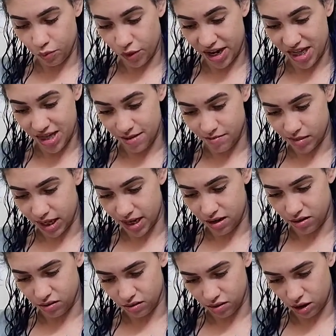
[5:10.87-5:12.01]
weigh them
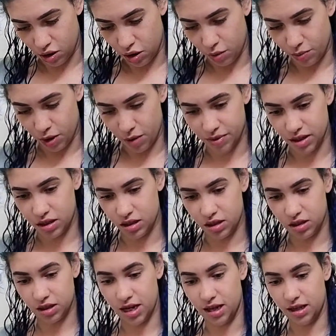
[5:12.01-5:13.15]
down. The whole purpose is
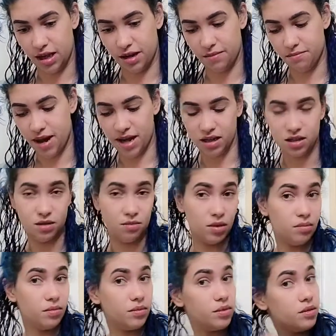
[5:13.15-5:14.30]
to get like
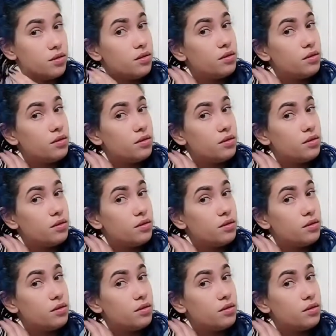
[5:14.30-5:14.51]
maximum